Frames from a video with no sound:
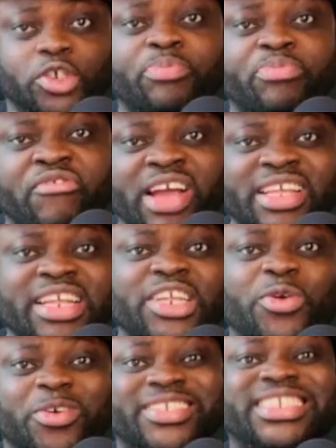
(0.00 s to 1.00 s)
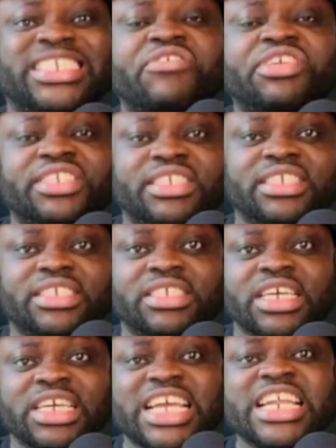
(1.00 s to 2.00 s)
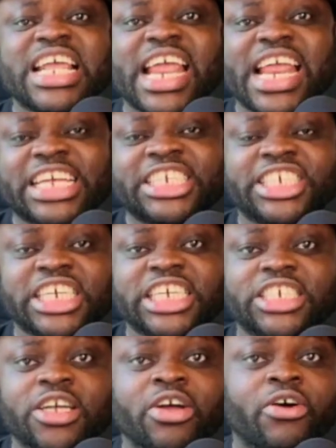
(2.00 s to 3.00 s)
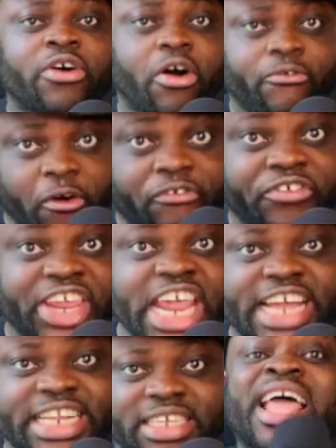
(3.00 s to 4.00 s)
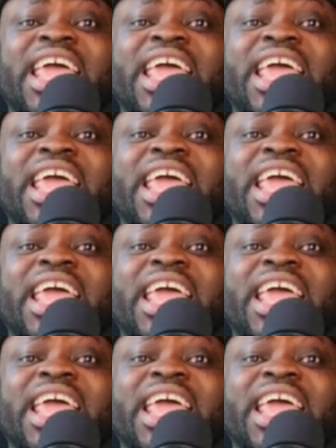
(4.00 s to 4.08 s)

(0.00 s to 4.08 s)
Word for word: You are providing your services in exchange for fiat.